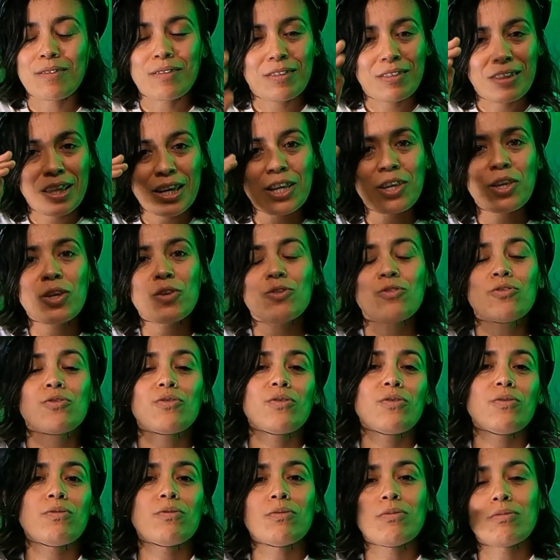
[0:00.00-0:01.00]
Thank
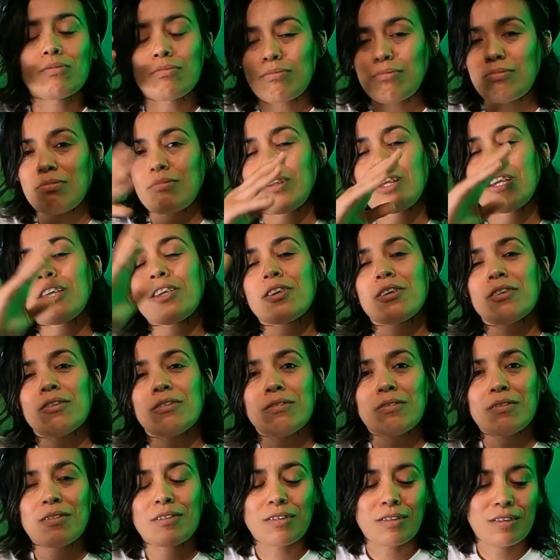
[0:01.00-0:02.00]
you.
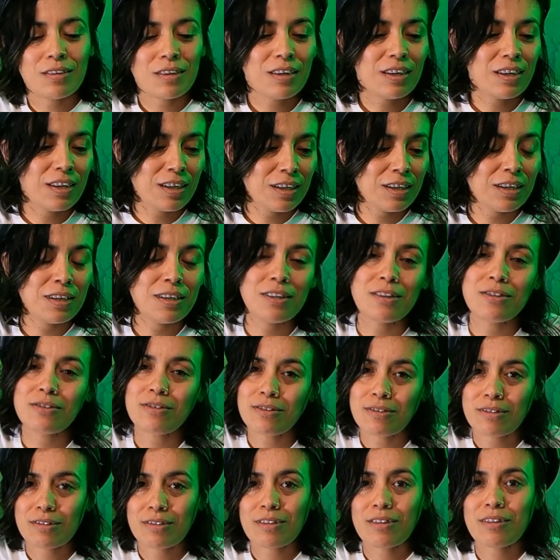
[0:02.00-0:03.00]
And
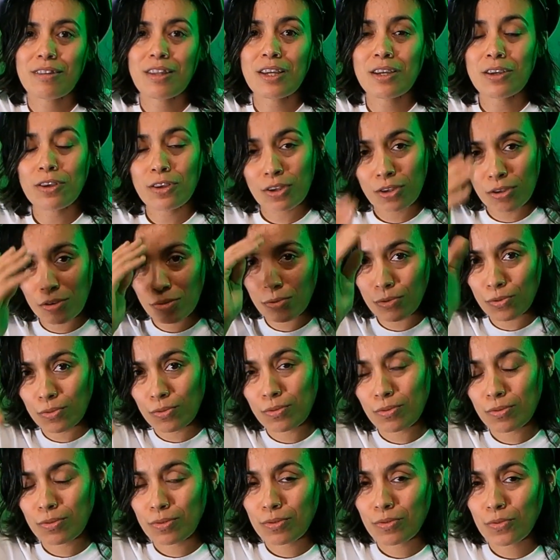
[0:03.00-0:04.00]
thank you
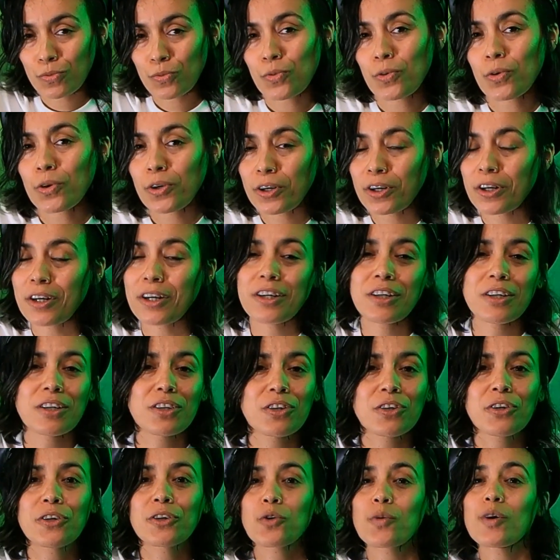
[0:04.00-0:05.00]
for
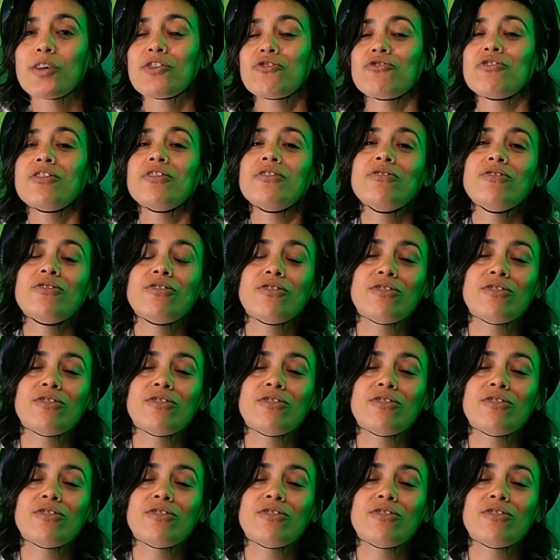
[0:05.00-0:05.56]
your questions.